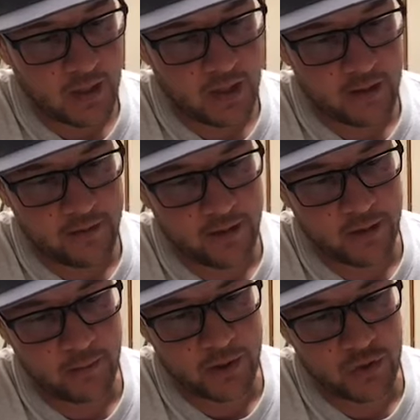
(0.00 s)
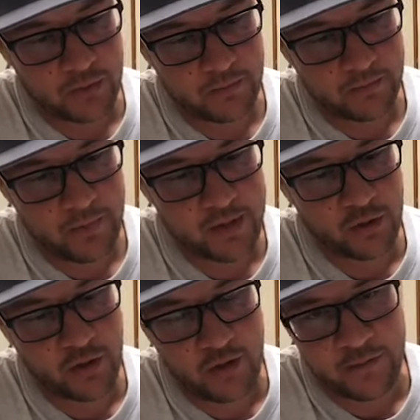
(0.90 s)
another thing which is
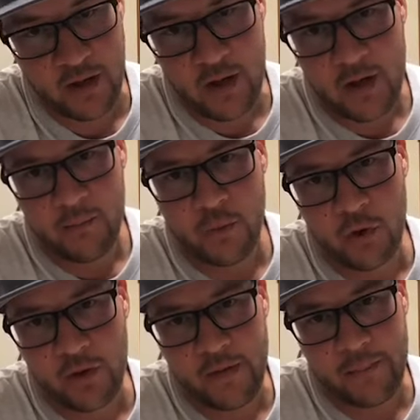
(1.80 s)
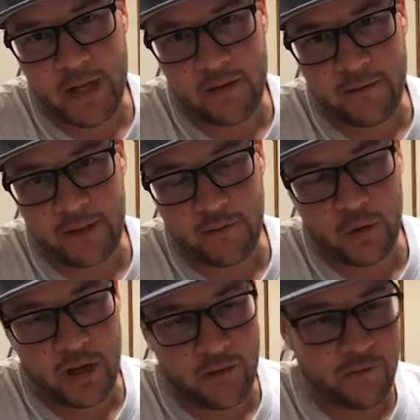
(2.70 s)
sort of more of a benefit
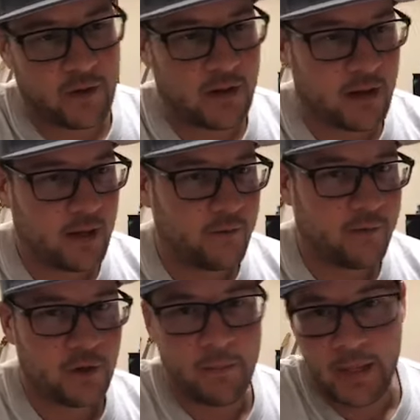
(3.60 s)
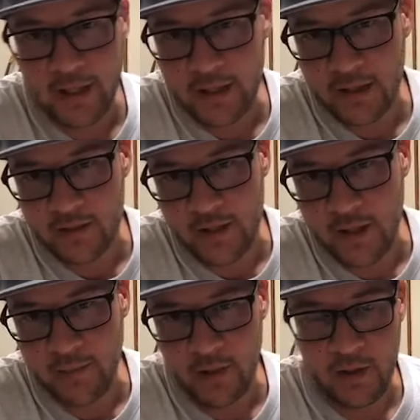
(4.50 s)
for EFRA and for the media
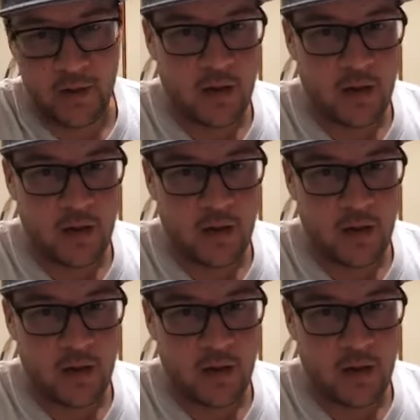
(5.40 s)
team